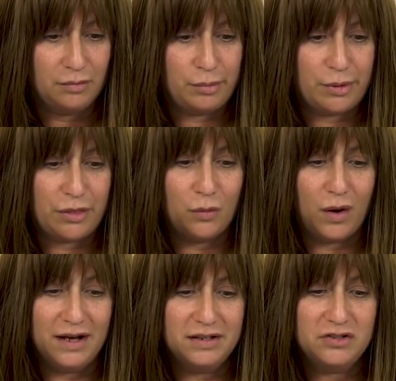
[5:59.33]
But the
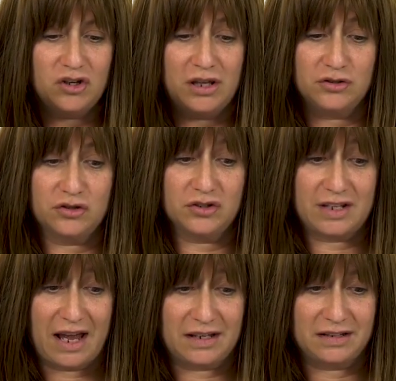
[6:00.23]
wise shall
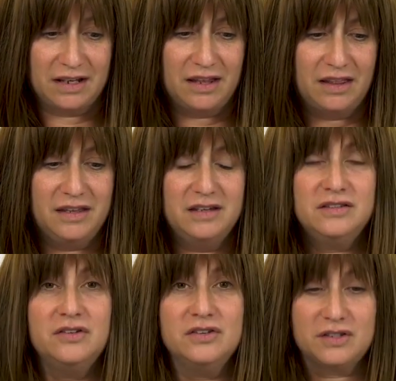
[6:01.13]
understand. These
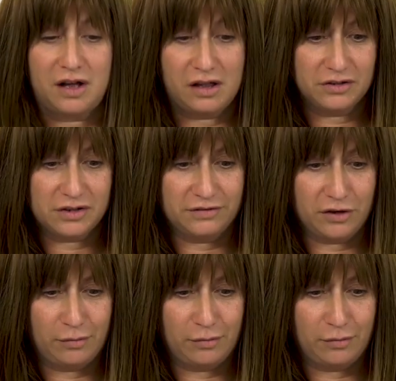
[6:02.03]
are the scholars of